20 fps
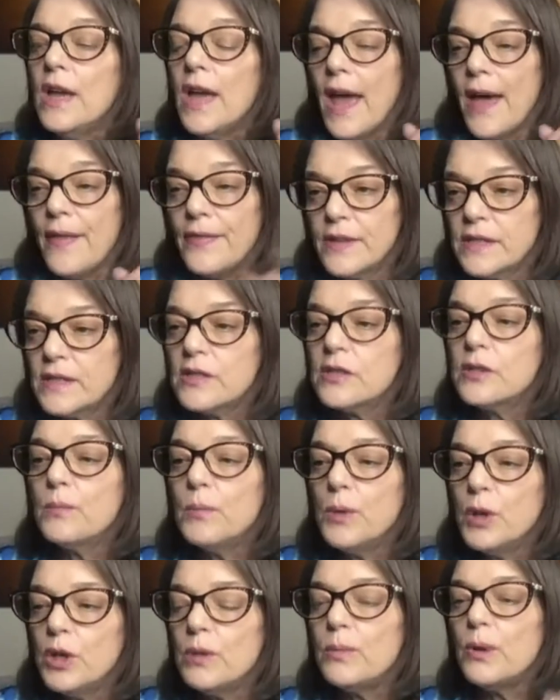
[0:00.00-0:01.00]
And this is
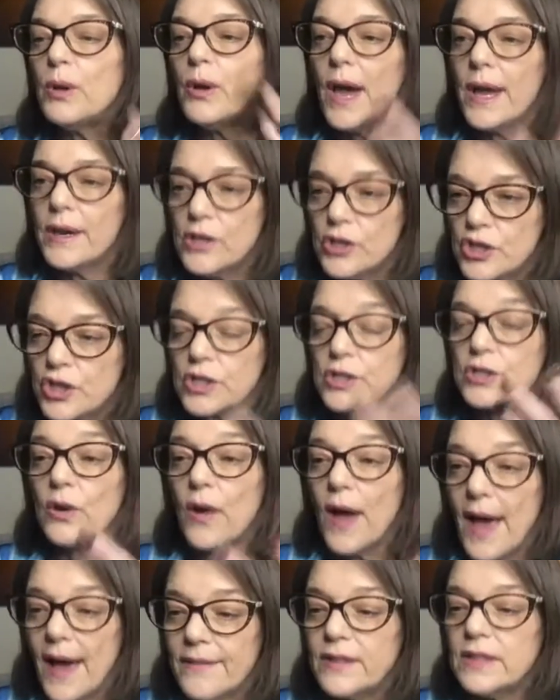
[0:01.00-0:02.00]
mutable energy, so
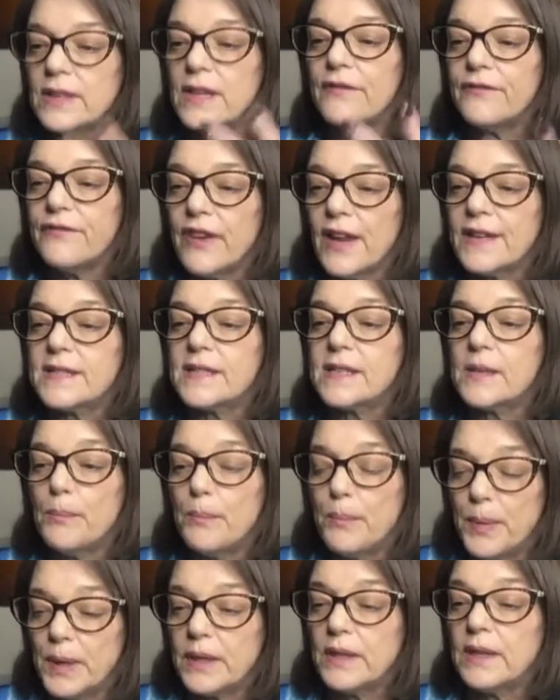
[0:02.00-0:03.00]
having that
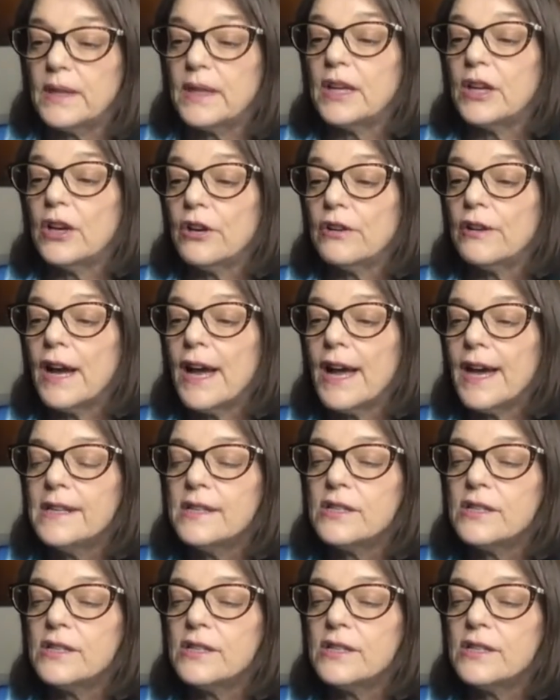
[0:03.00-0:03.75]
flexibility, all right?